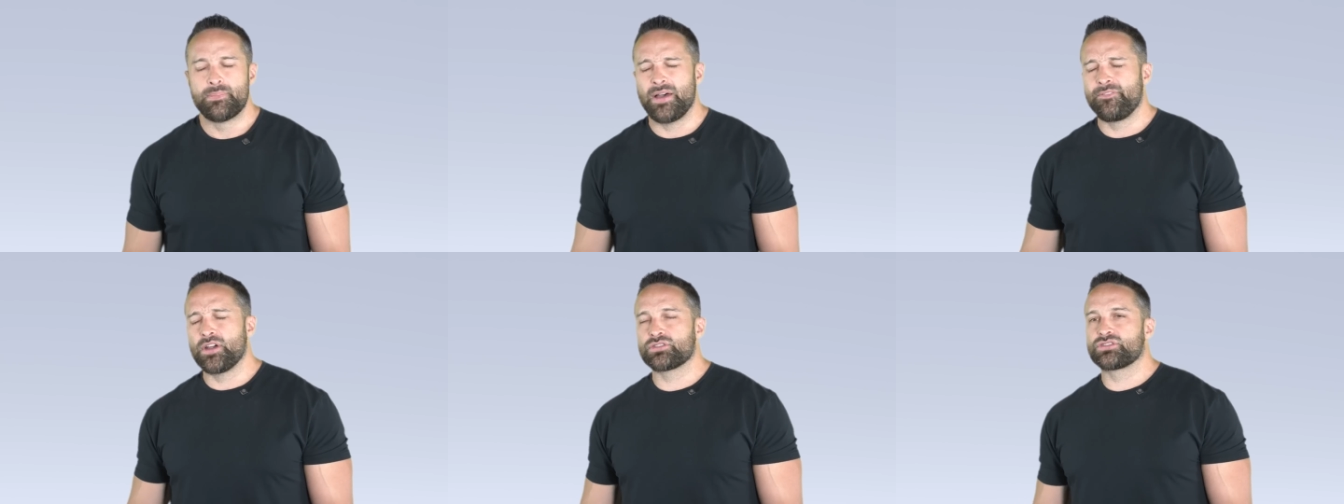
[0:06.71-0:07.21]
But
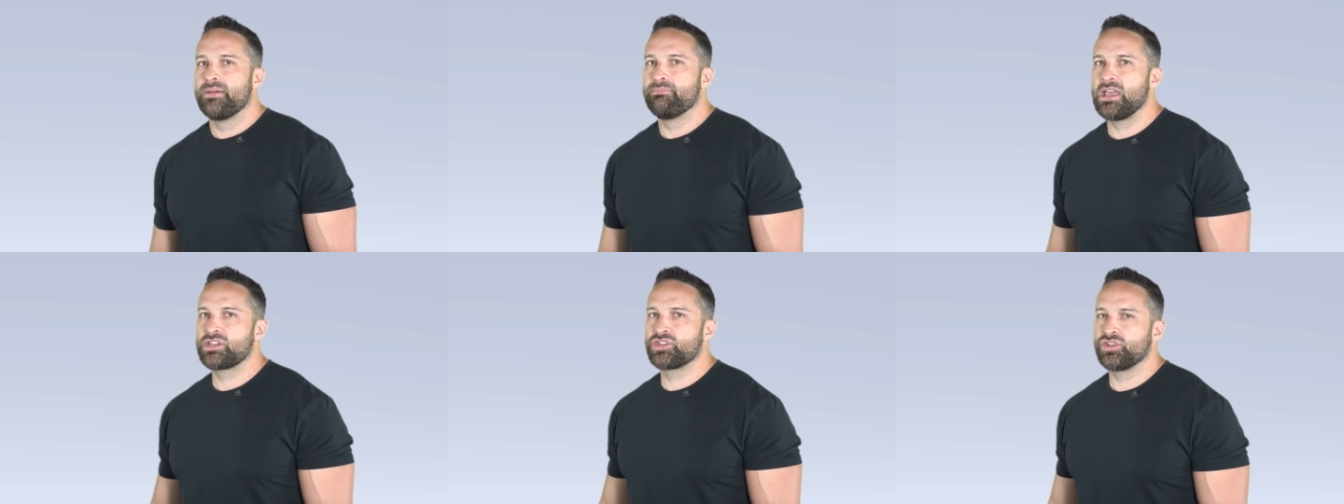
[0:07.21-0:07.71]
first,
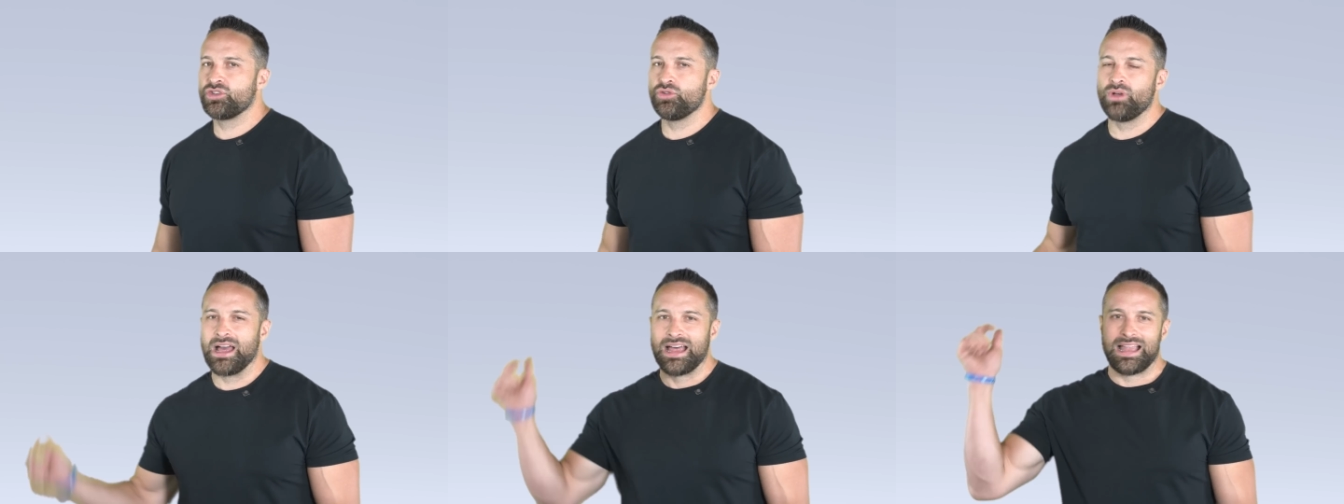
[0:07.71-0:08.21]
make sure
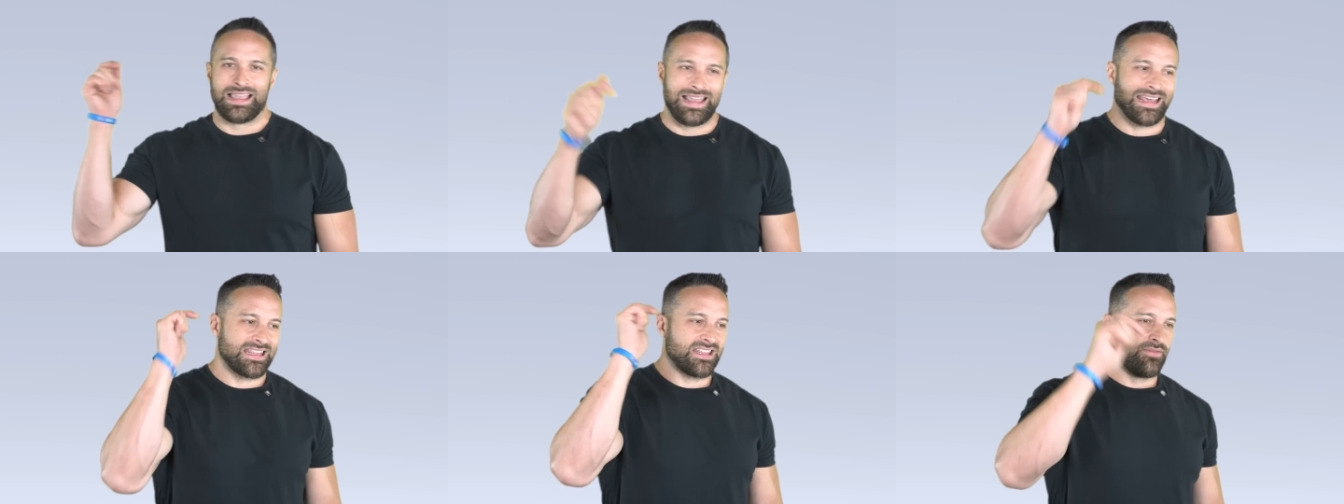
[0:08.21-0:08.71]
you
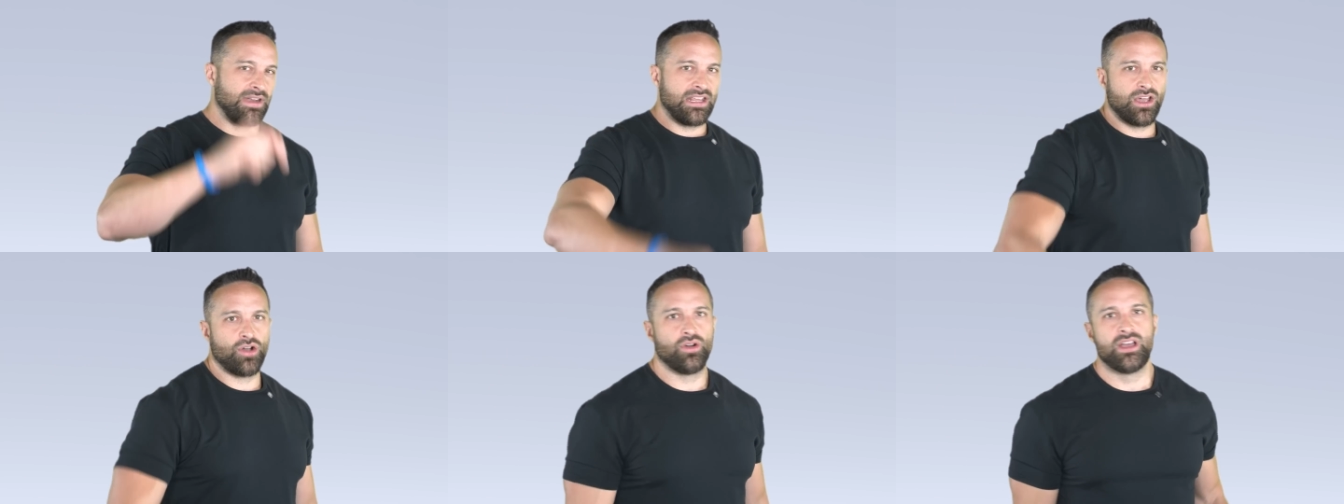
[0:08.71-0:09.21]
like the
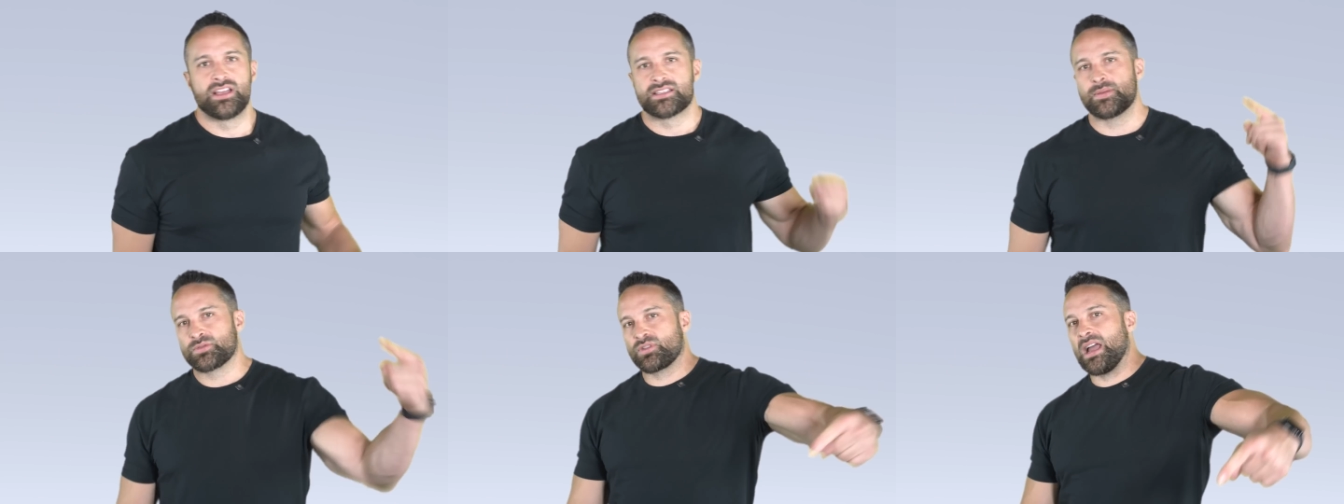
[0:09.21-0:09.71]
video,
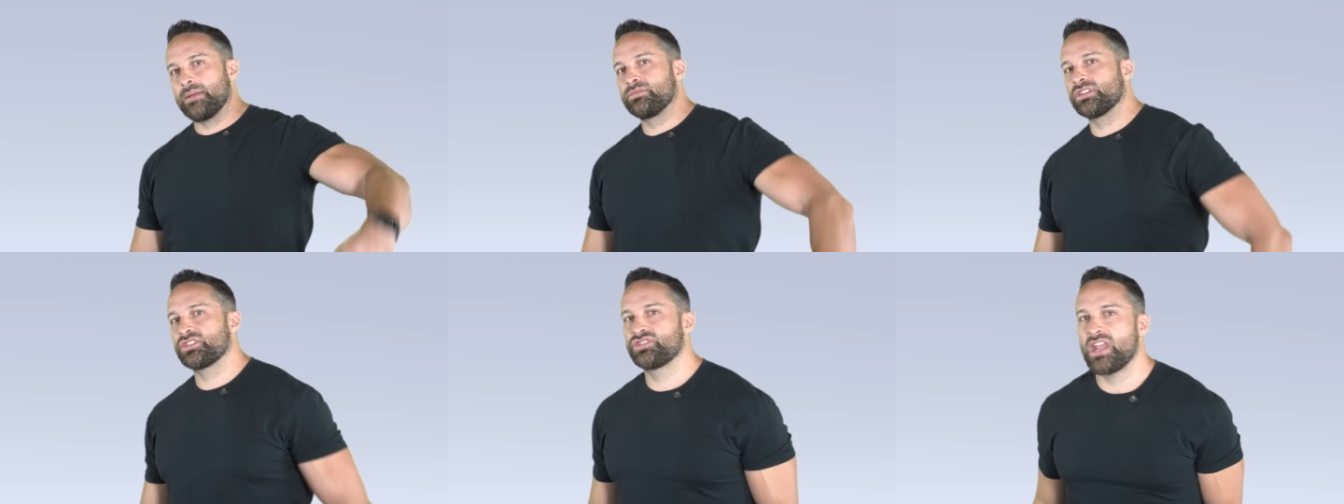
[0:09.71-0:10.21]
subscribe
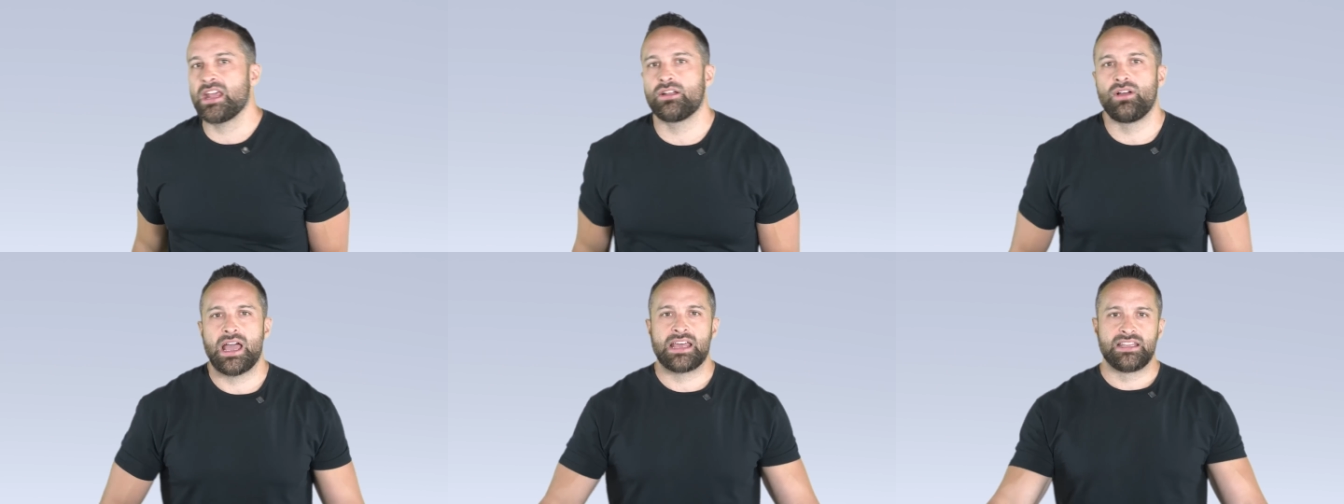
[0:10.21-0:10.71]
to the
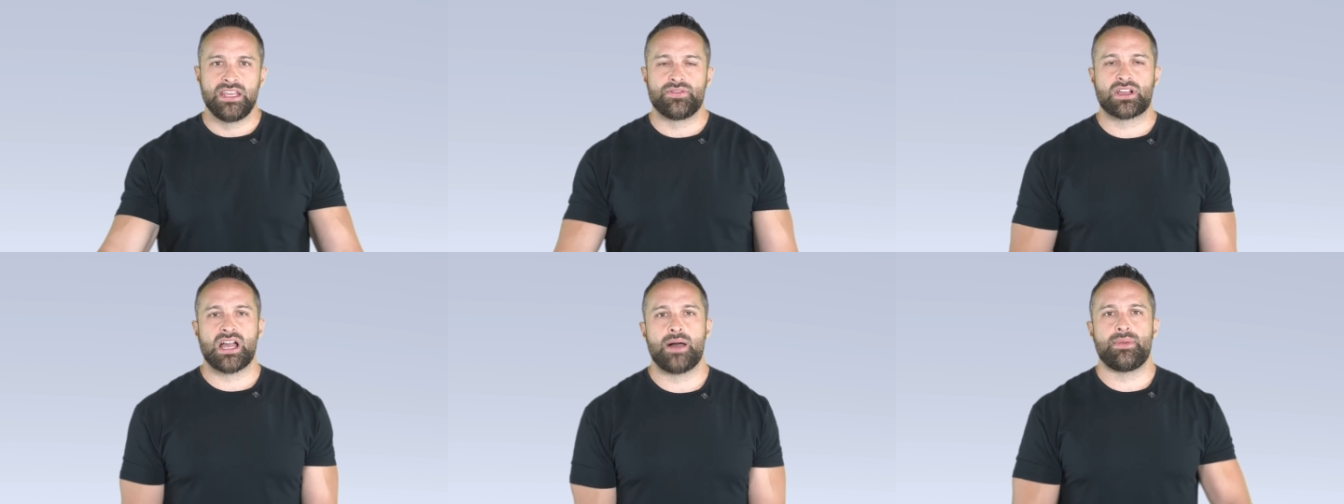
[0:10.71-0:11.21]
channel, and leave a
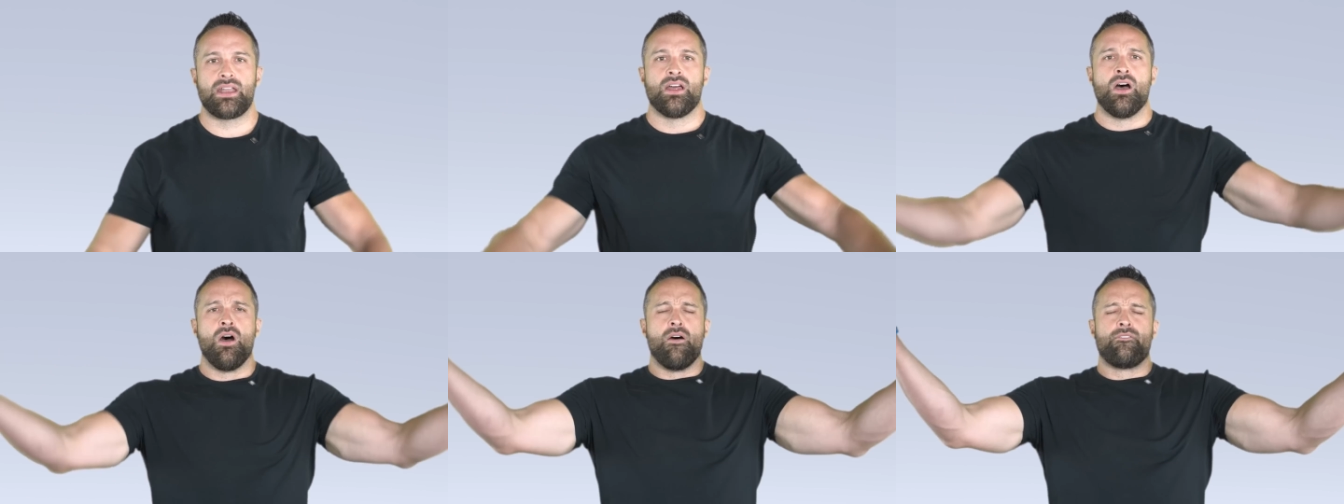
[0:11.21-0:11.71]
comment
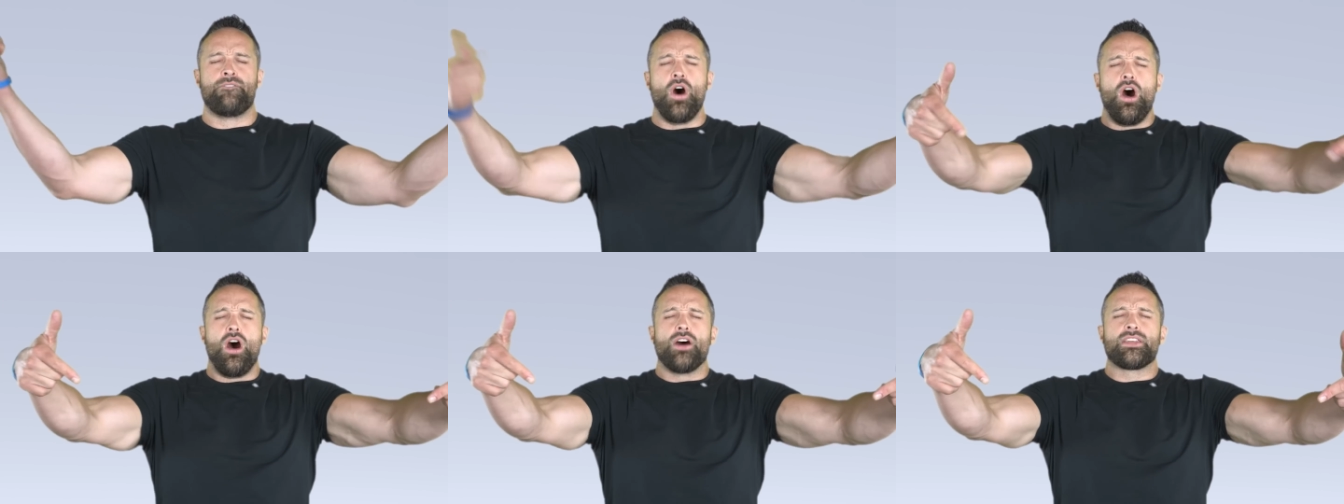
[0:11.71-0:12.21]

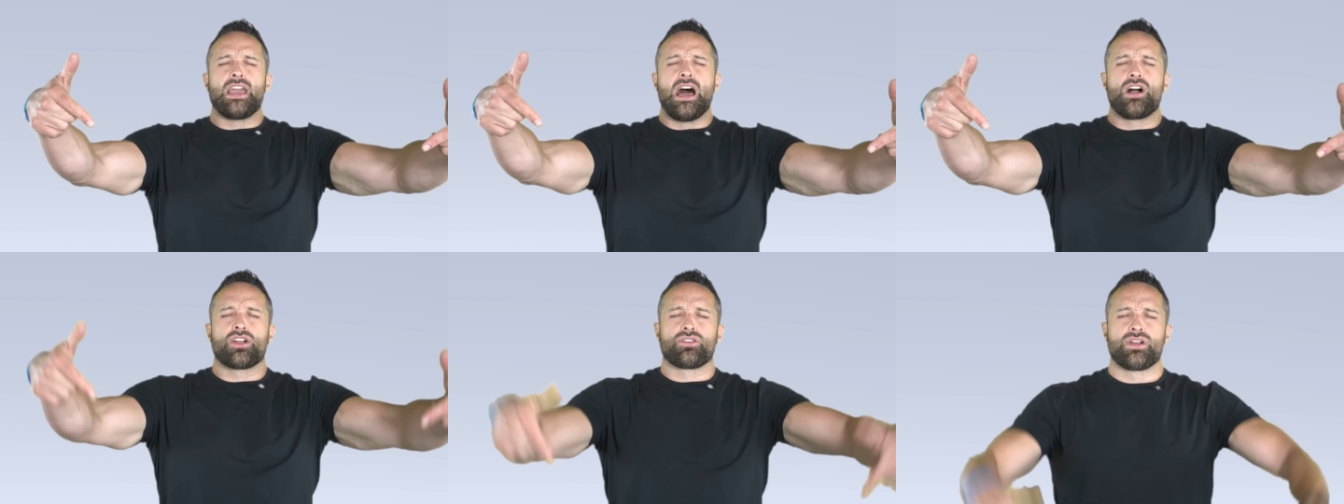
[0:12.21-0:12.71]
for the
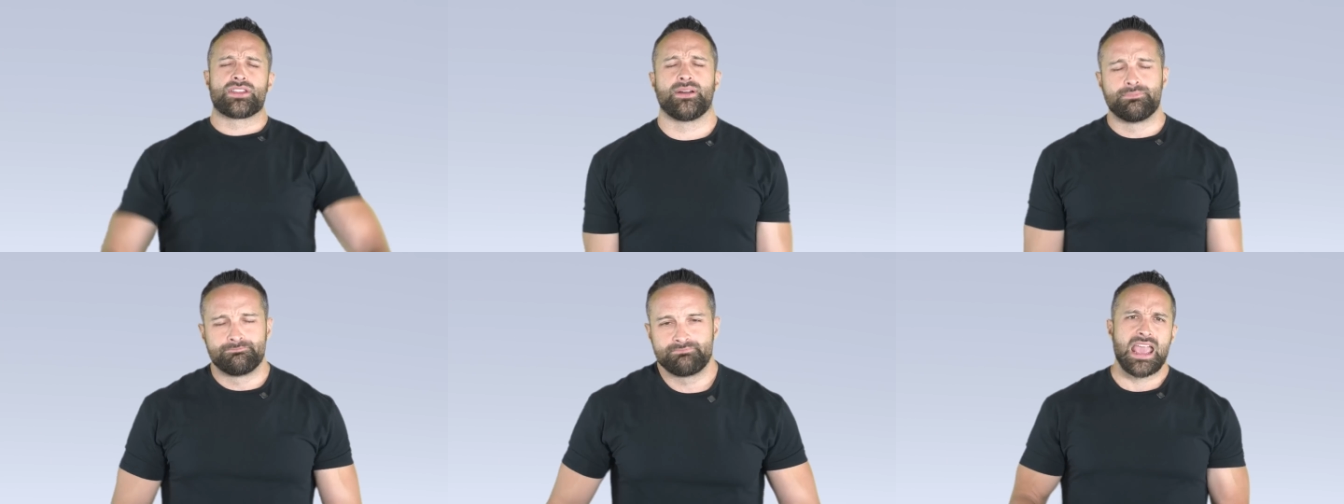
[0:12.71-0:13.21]

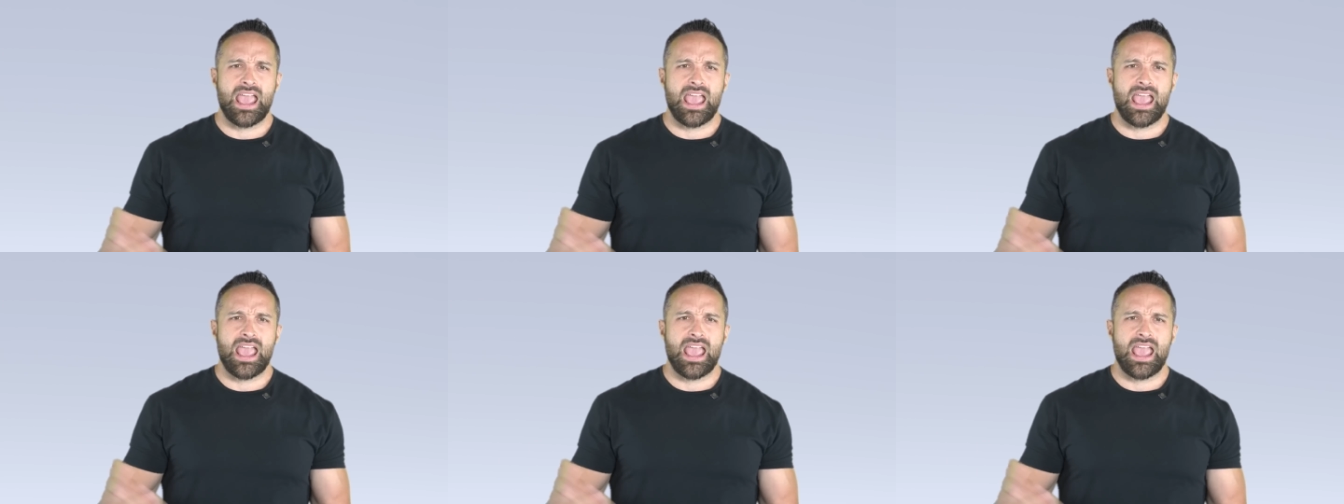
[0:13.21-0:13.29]
algorithm.